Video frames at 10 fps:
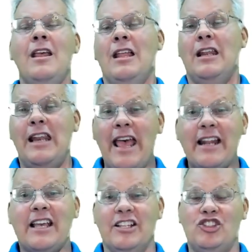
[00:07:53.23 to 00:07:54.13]

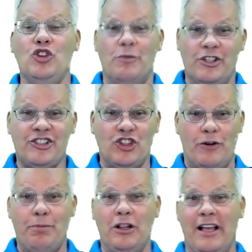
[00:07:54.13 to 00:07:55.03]
Net consumer
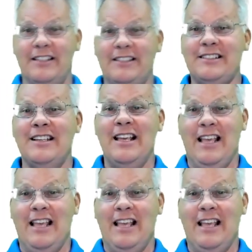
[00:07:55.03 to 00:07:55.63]
surplus